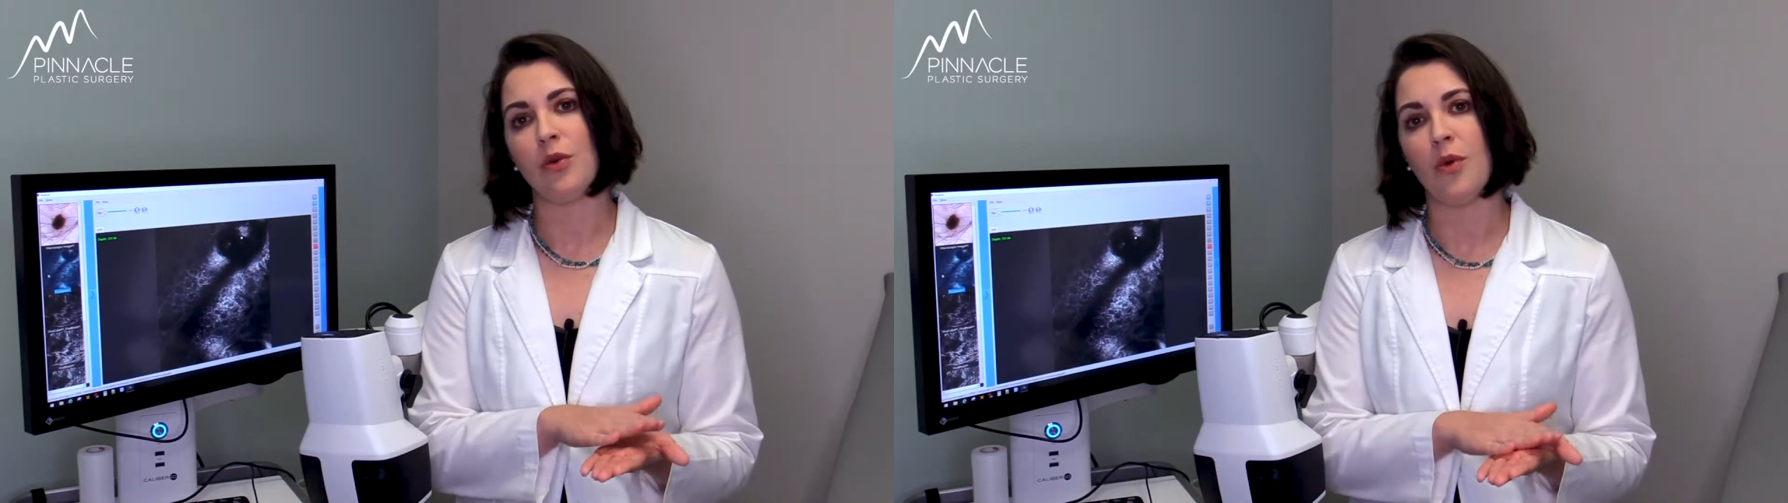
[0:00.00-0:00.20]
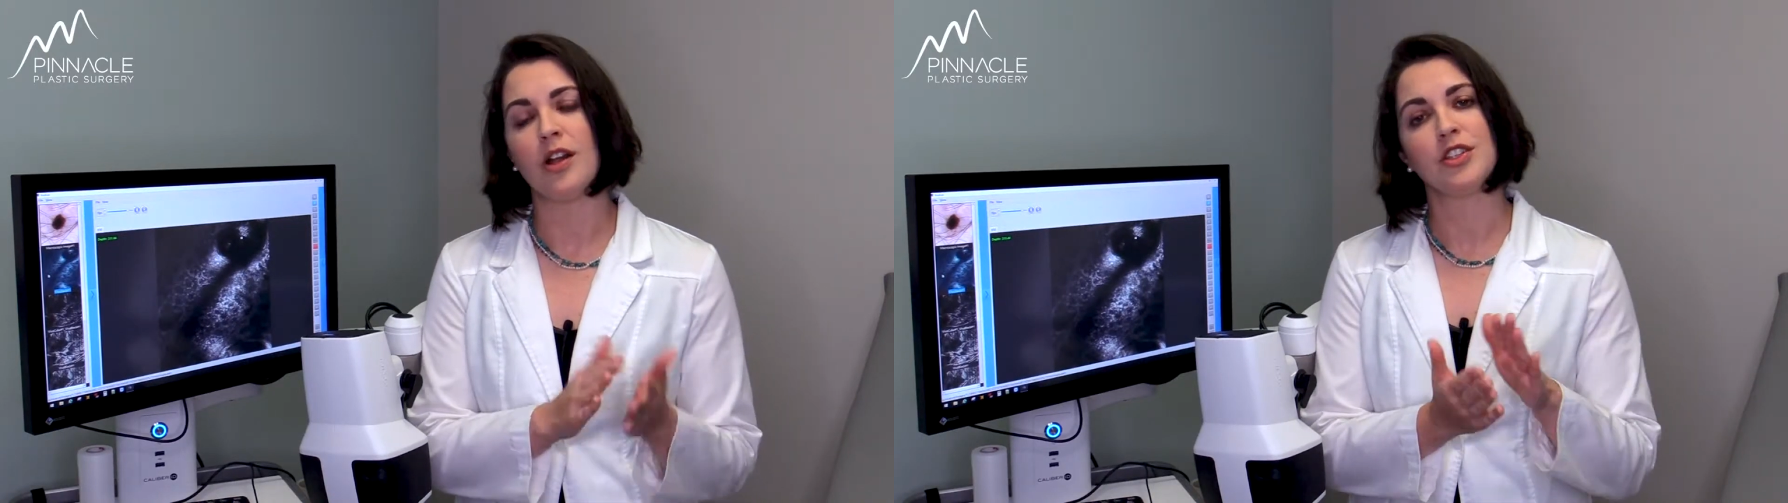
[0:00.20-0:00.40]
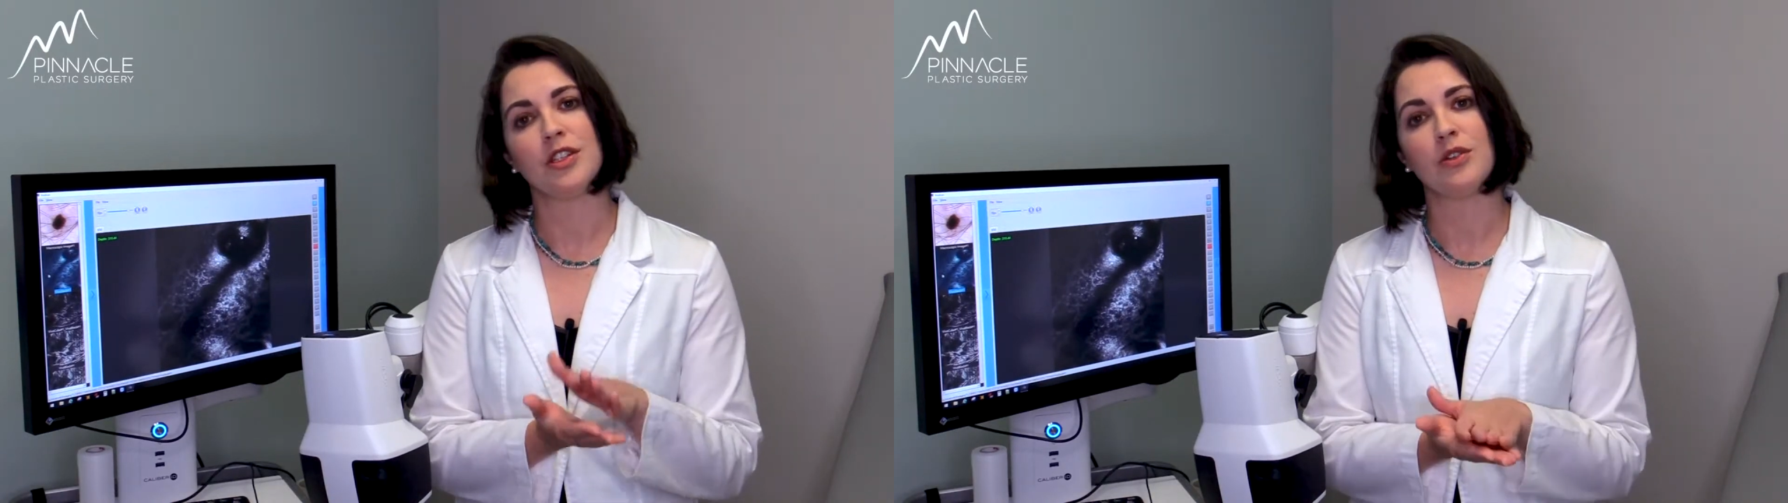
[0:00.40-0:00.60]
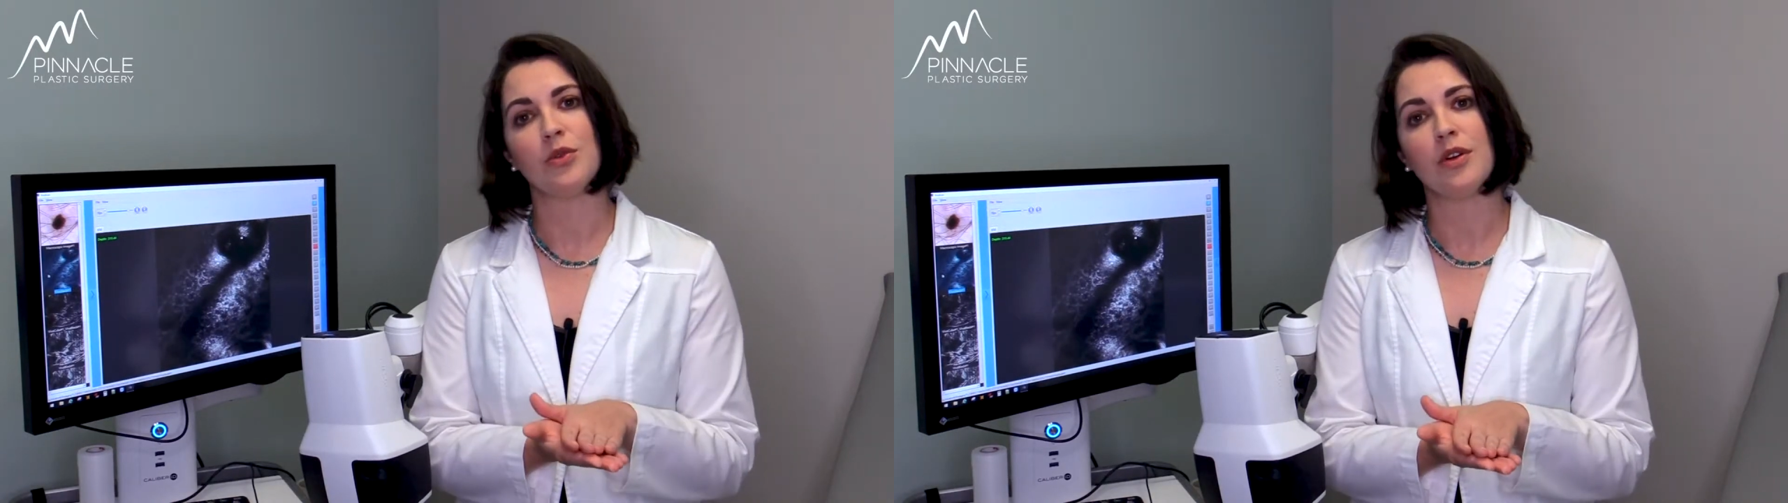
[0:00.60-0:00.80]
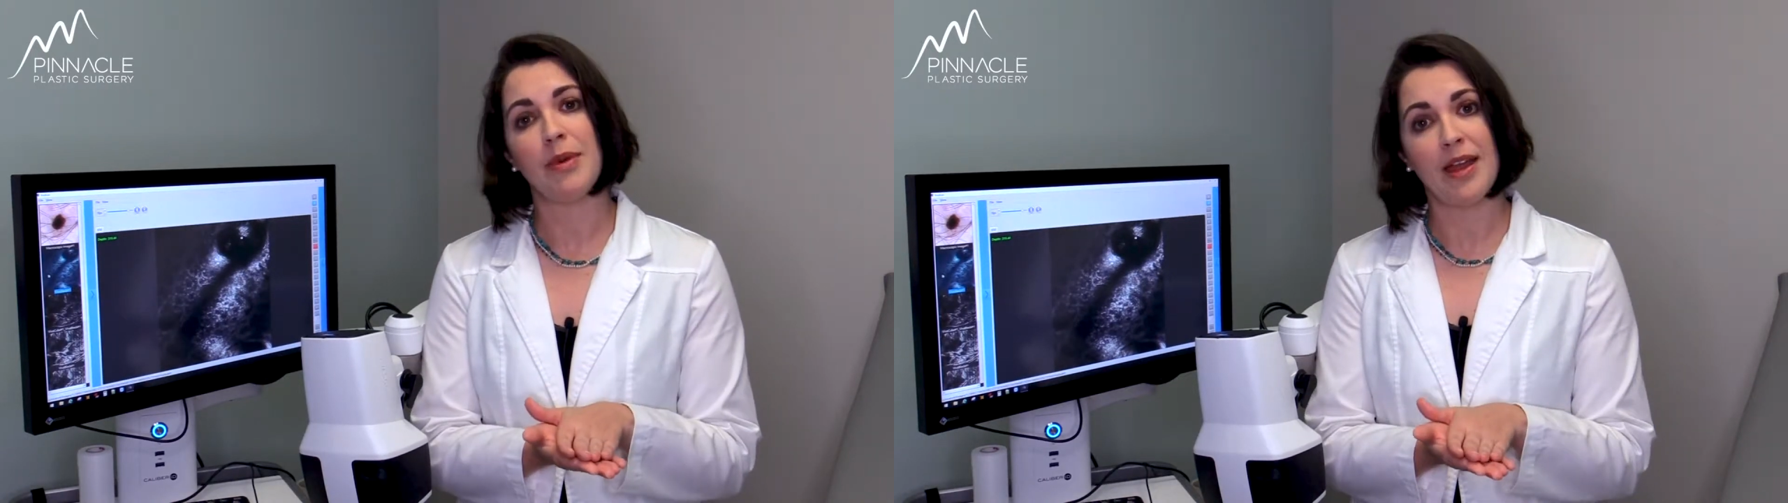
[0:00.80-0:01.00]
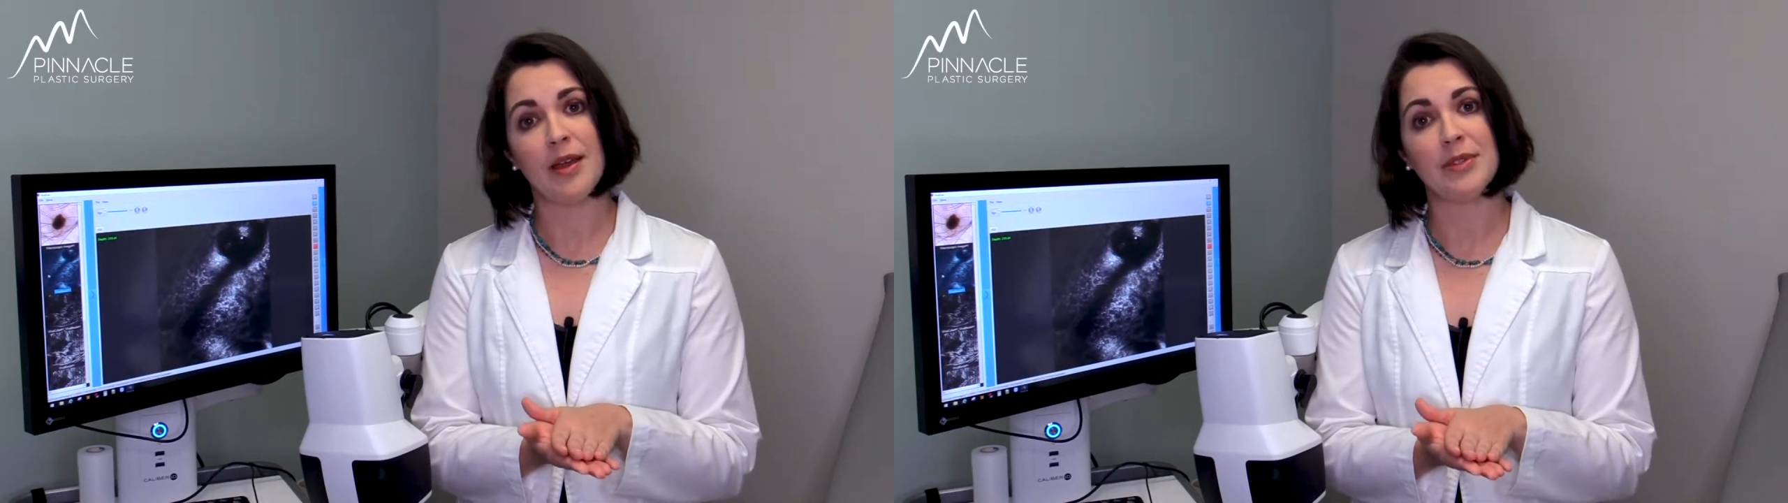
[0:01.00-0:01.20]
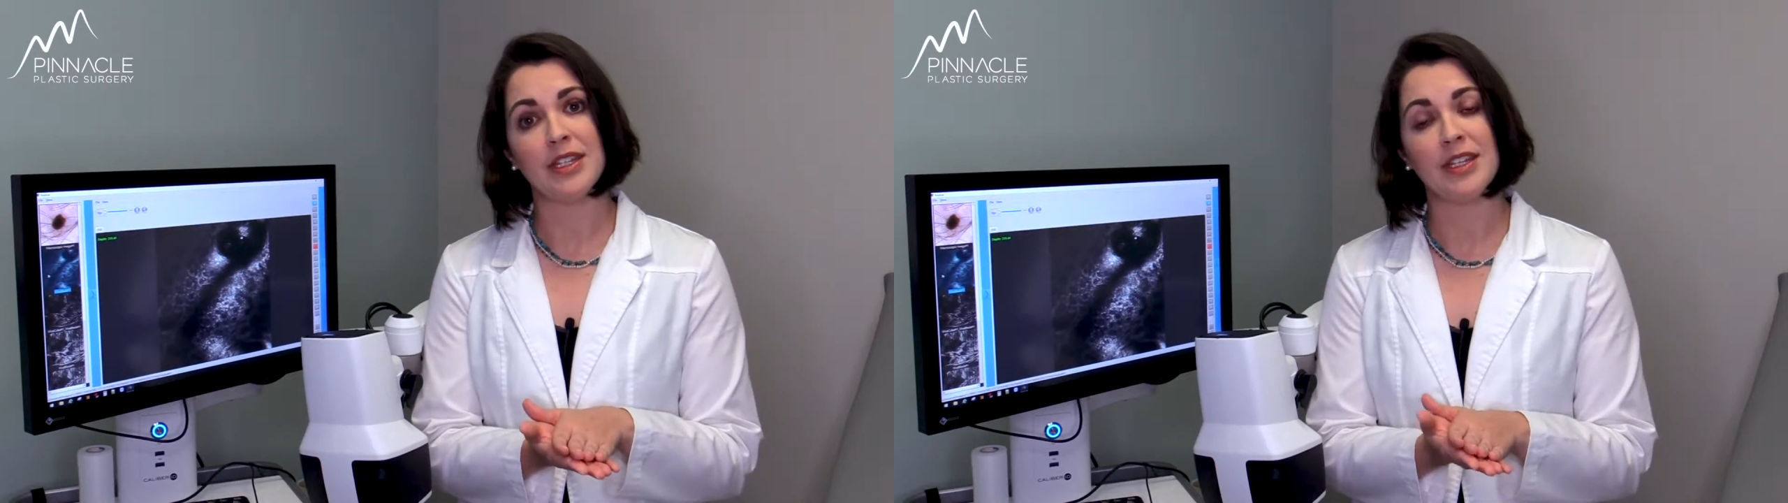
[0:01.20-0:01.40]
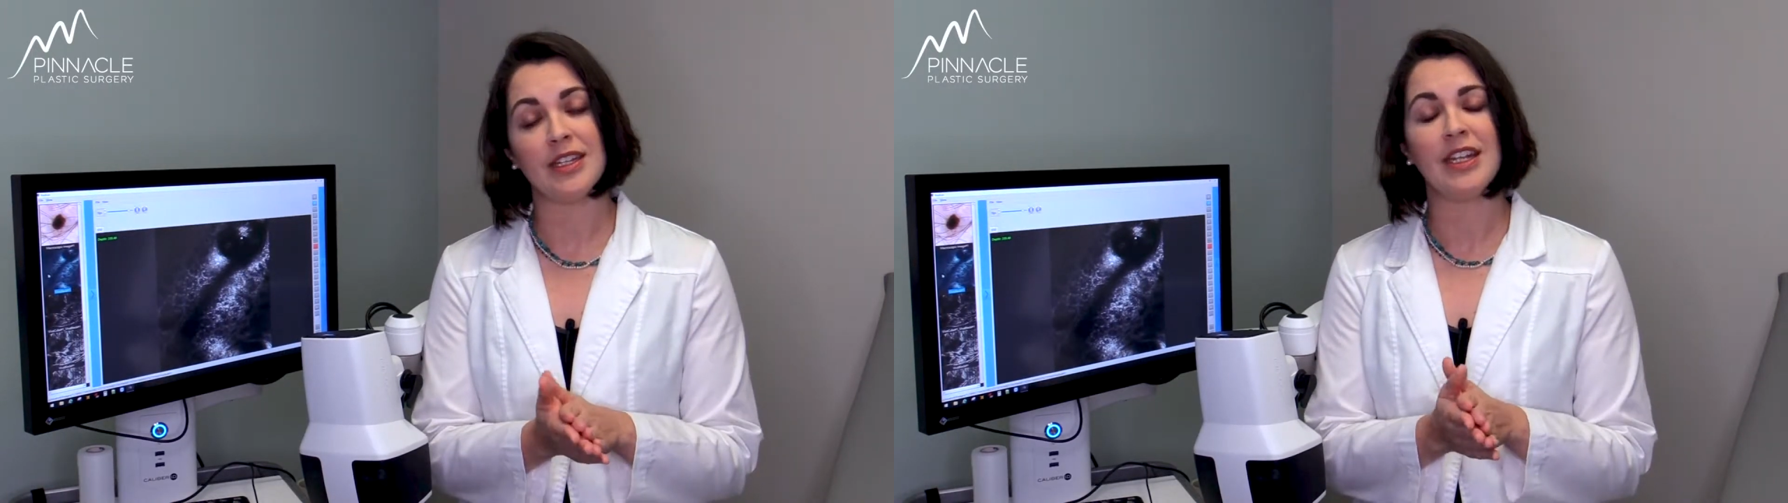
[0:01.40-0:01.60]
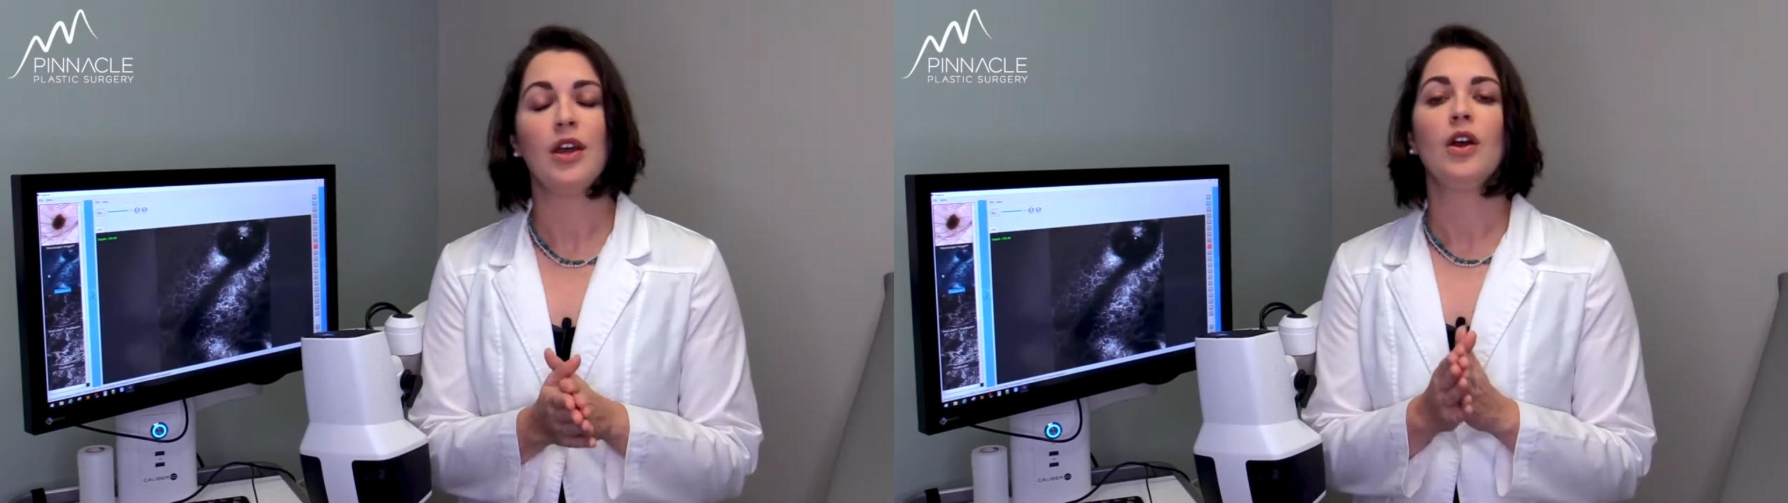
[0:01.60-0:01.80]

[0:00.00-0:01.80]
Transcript: watch it or biopsy it,